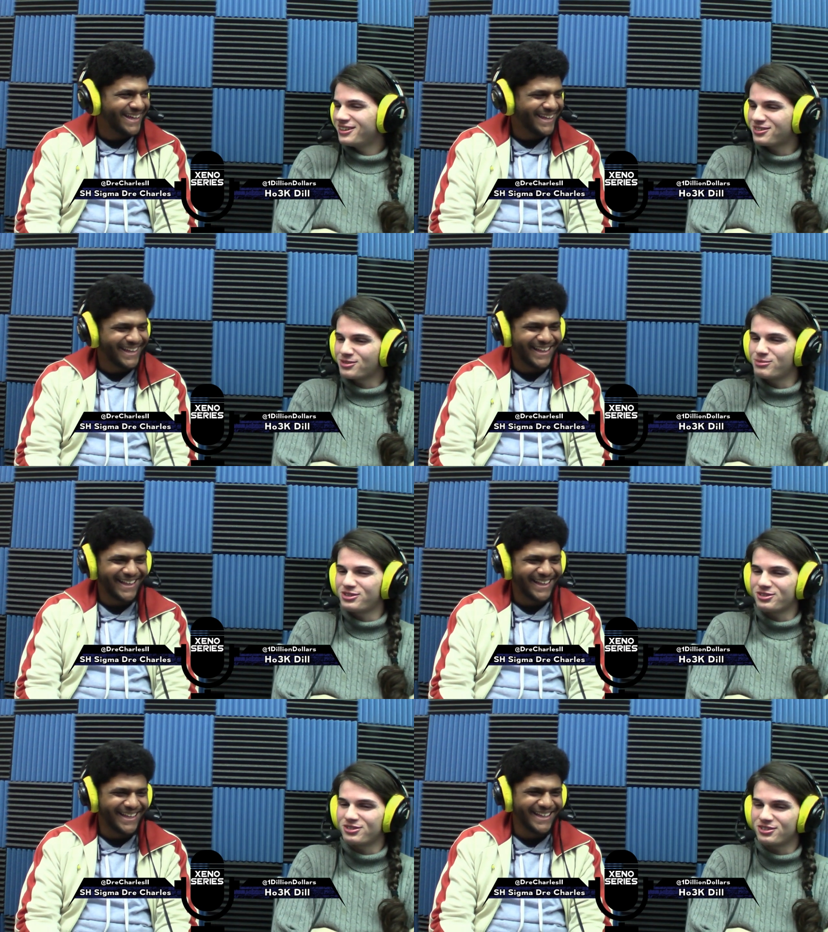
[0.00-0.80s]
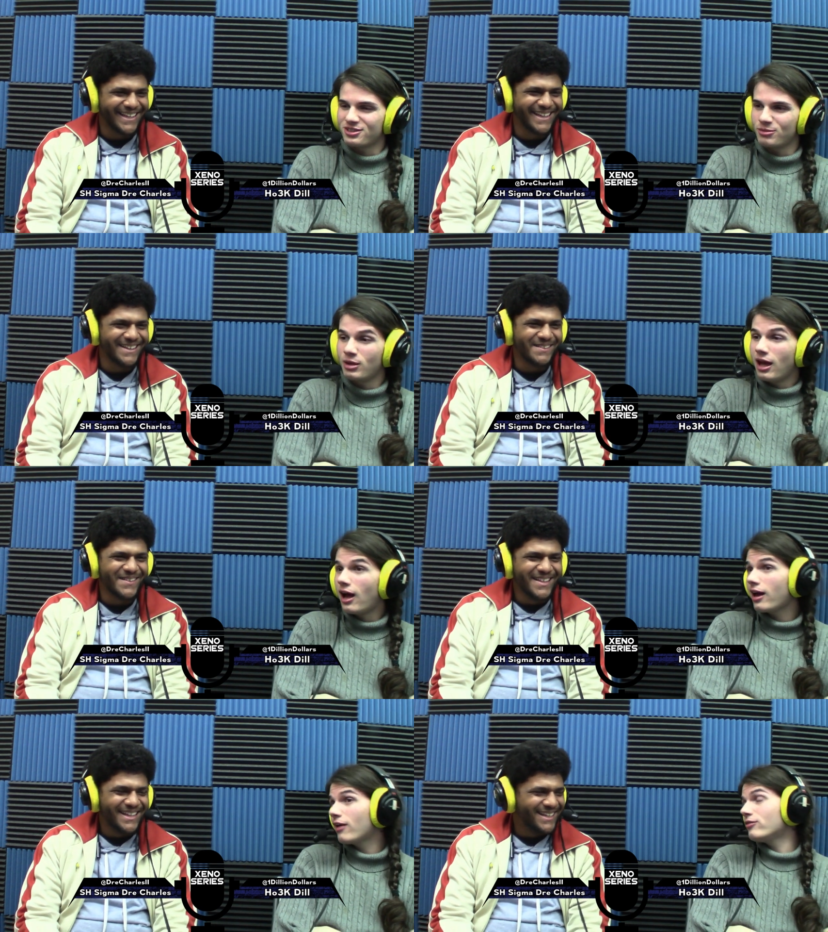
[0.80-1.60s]
Speaker 1: that's as mid tier as they come.
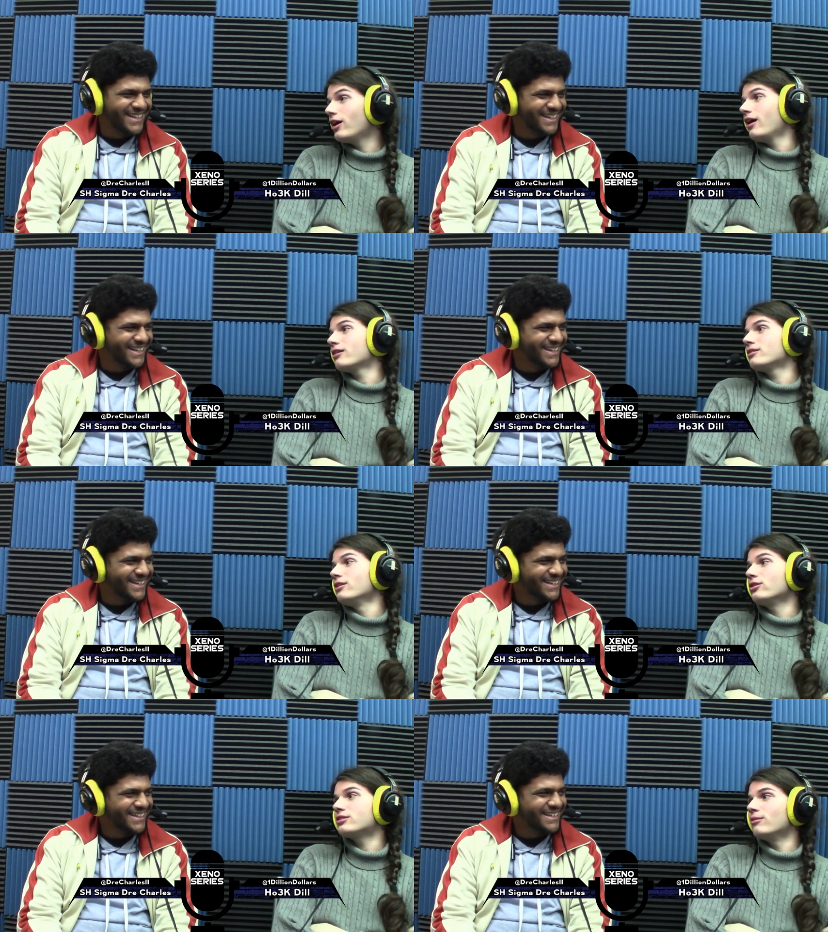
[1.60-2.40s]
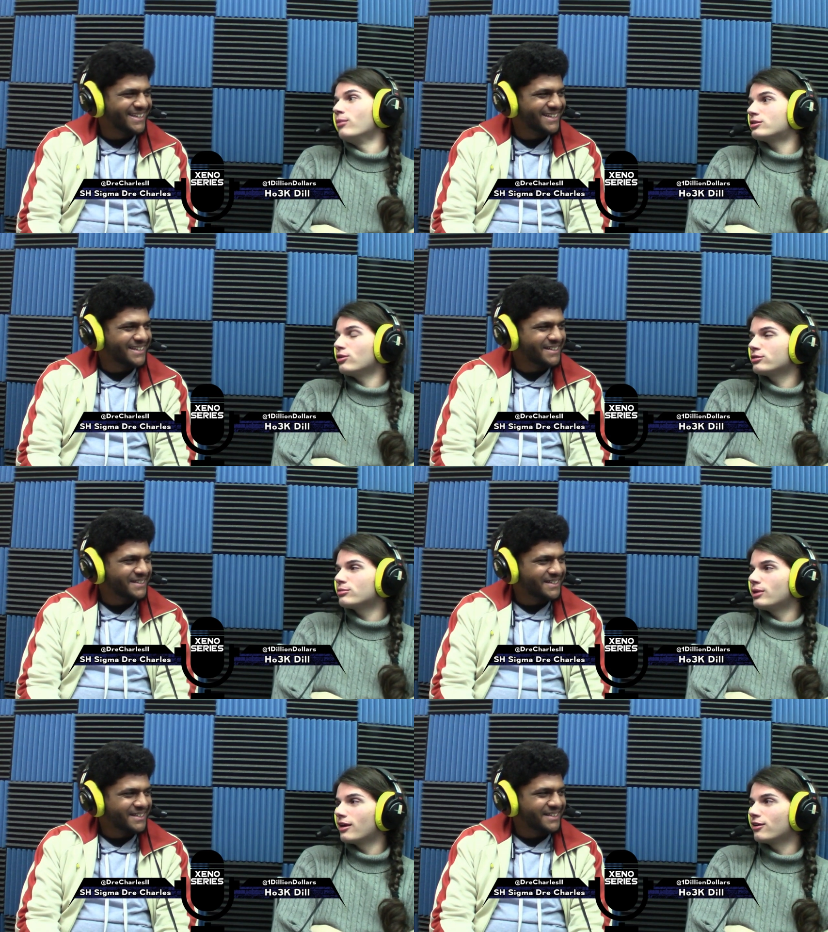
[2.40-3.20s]
I have not looked at much
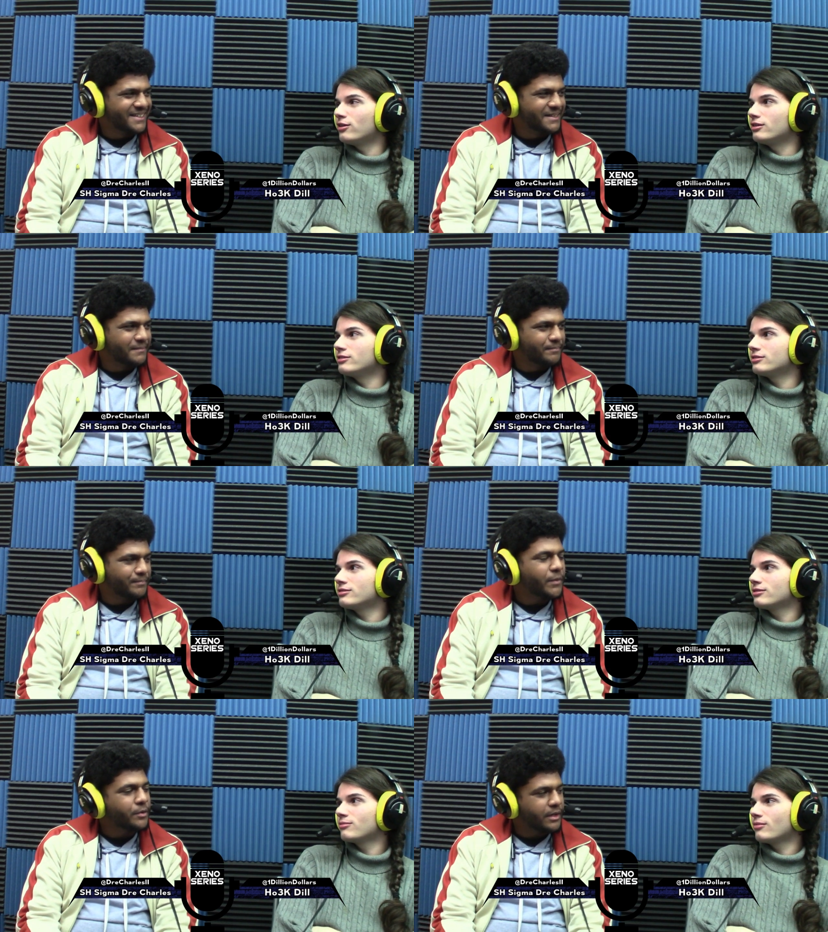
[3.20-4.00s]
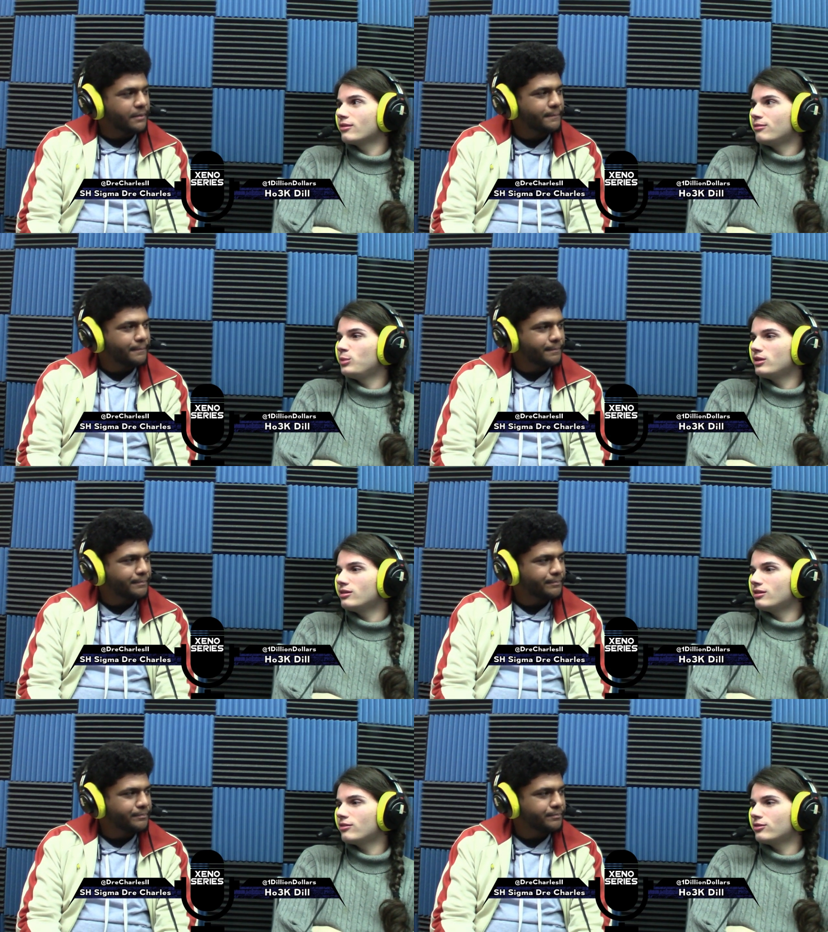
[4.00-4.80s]
Ultimate at all. Okay. Me
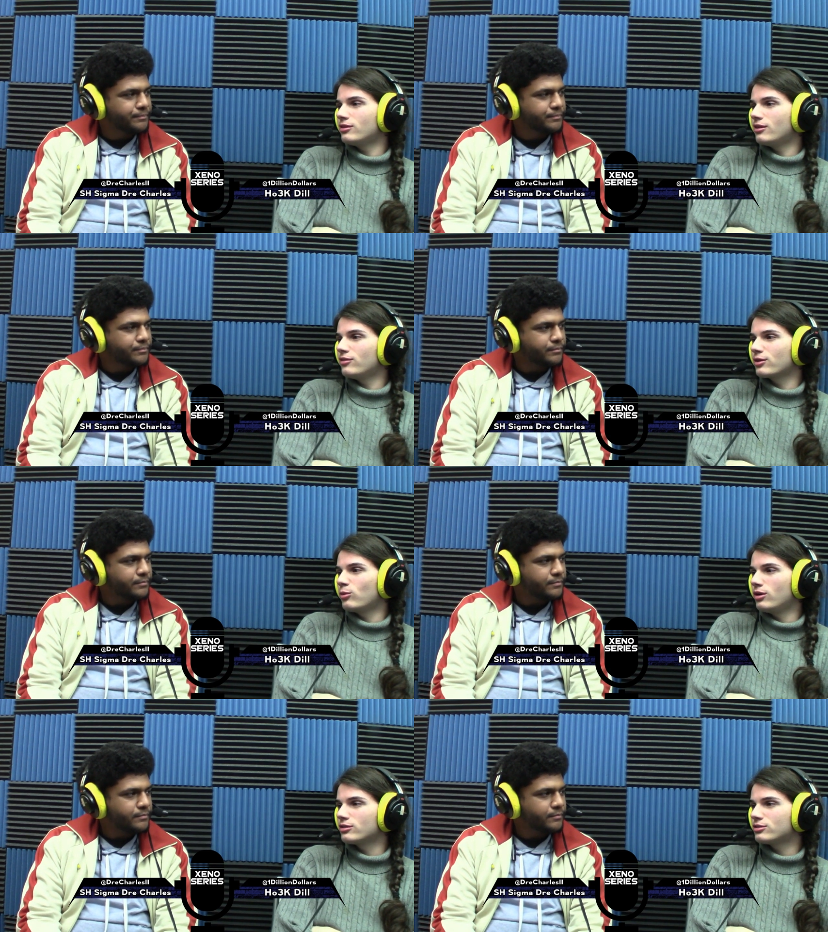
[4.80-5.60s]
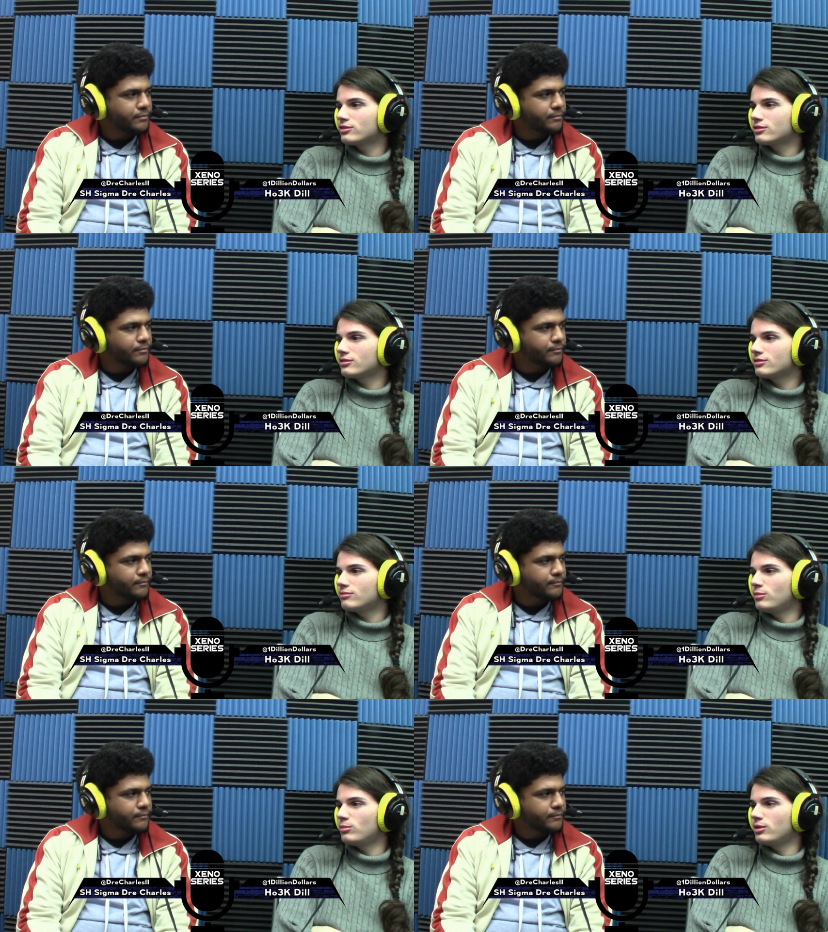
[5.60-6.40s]
and Devin have like watched
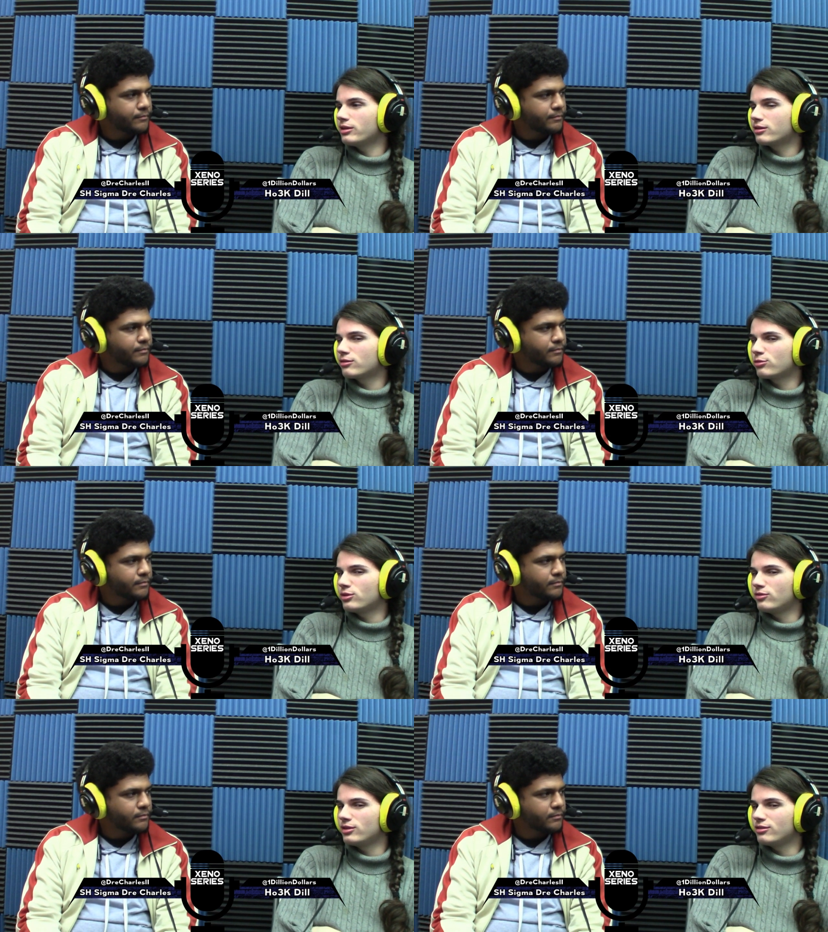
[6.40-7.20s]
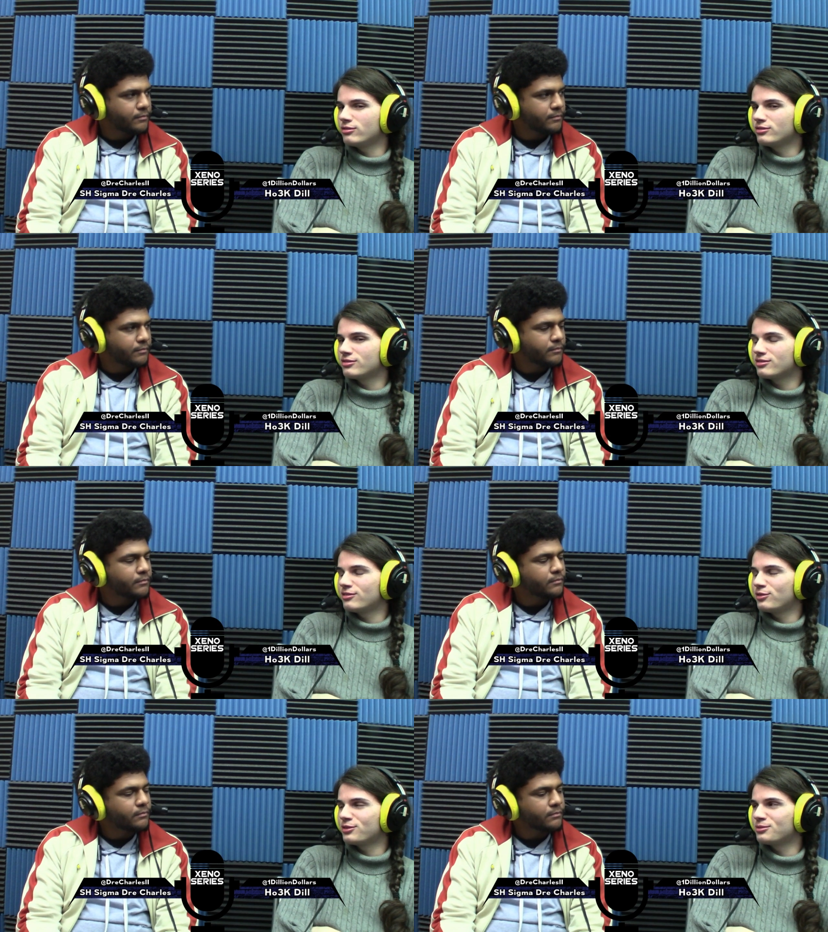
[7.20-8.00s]
maybe like three videos
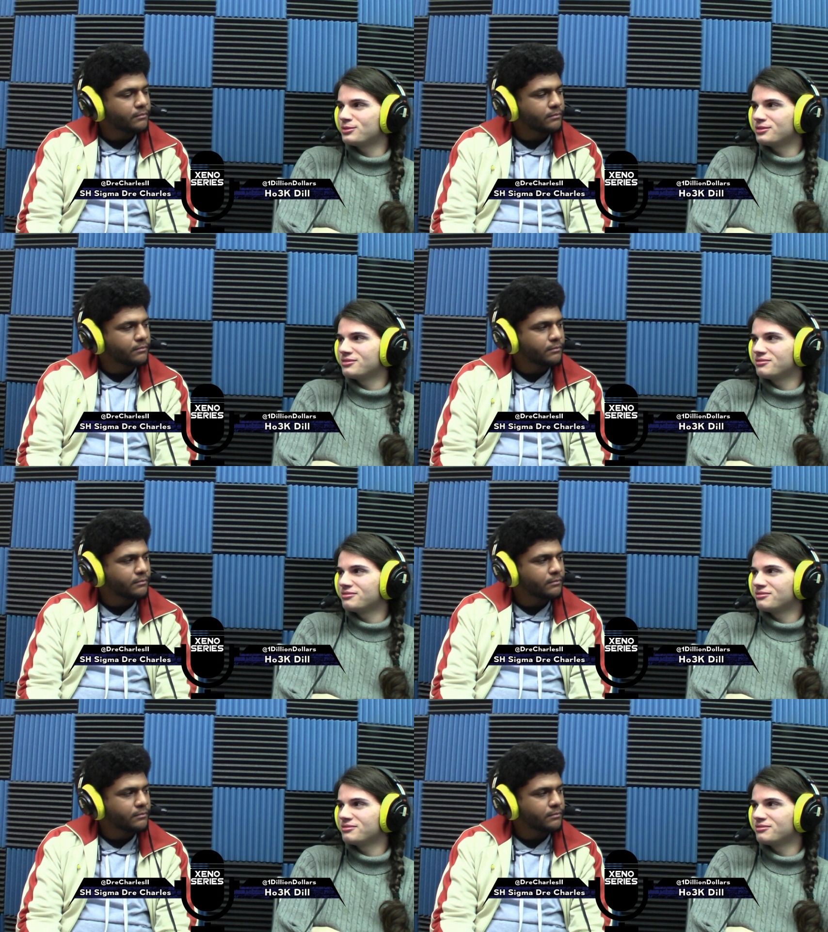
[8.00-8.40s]
of Ultimate.